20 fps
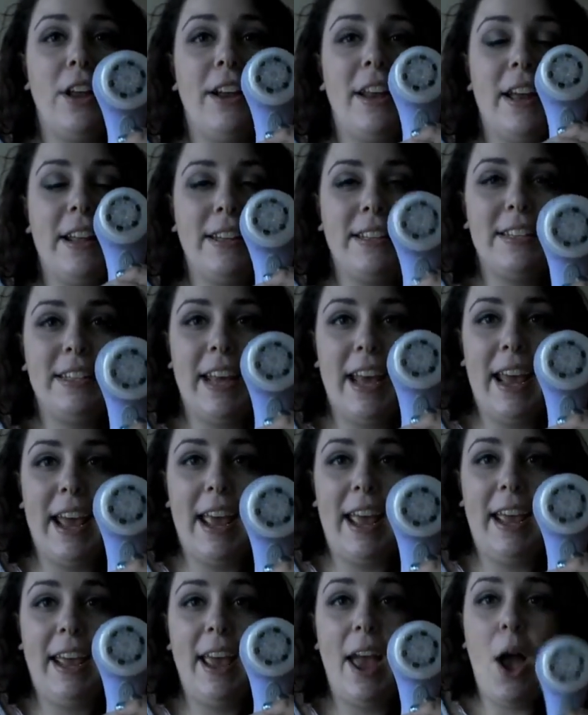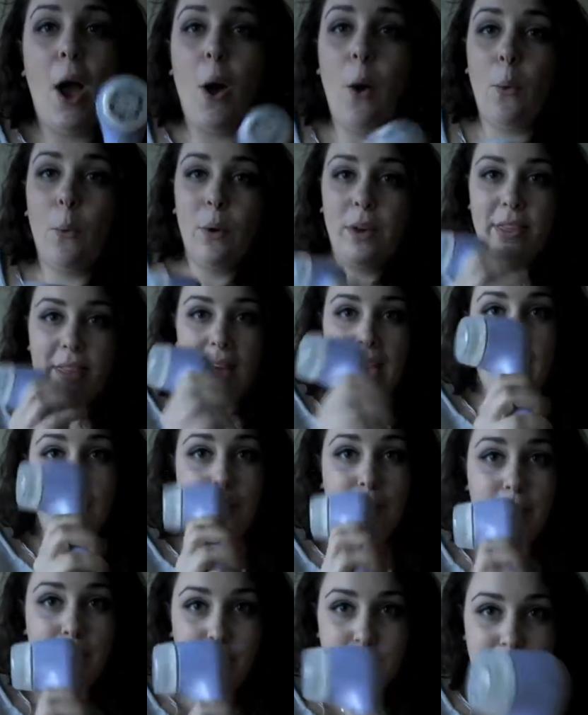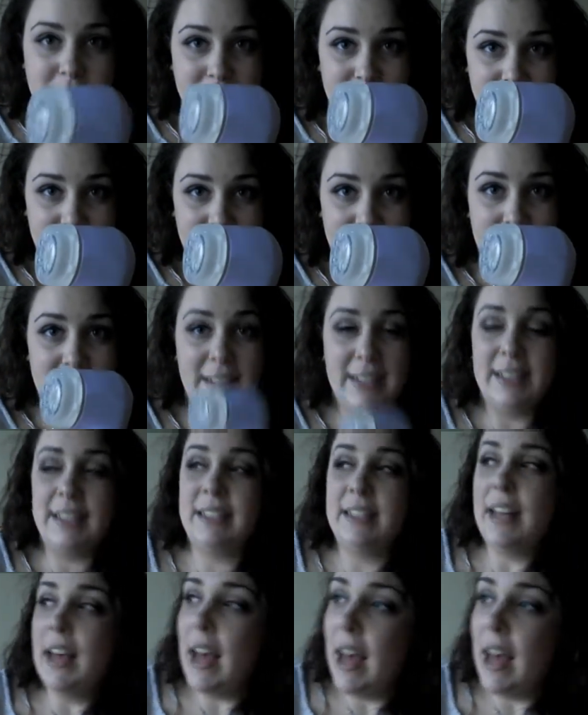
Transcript: a day without using this.